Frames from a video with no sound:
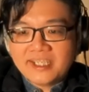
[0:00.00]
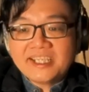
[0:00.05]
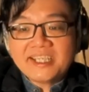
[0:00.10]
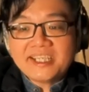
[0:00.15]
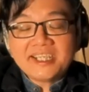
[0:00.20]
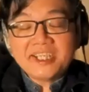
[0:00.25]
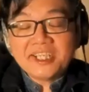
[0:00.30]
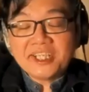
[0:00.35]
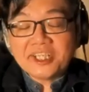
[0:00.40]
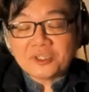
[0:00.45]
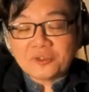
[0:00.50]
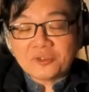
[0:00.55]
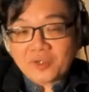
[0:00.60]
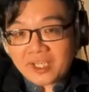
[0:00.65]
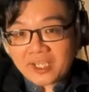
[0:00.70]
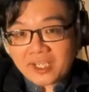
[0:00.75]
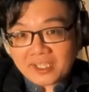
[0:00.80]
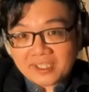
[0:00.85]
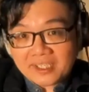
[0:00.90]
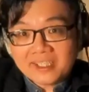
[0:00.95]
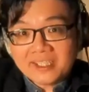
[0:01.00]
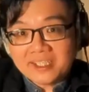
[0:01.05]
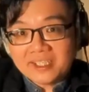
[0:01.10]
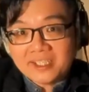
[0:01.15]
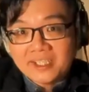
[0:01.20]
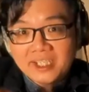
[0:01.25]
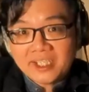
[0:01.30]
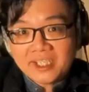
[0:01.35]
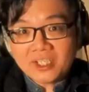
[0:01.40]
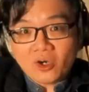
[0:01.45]
hearing
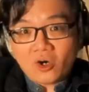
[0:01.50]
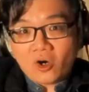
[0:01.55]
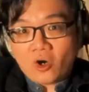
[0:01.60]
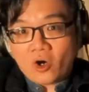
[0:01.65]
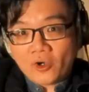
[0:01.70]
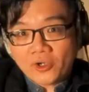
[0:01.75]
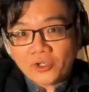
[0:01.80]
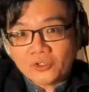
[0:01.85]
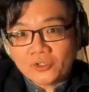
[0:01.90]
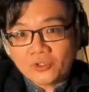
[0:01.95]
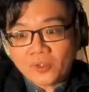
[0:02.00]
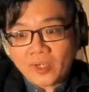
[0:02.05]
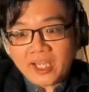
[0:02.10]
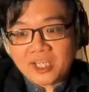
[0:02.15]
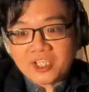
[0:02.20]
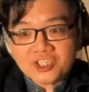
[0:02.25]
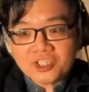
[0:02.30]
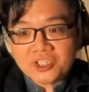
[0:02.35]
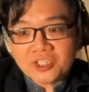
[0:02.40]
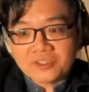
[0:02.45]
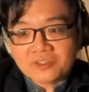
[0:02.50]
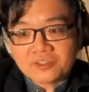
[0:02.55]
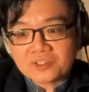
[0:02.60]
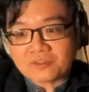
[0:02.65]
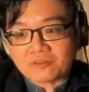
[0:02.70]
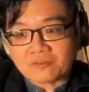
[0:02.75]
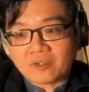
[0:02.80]
the audio engineers,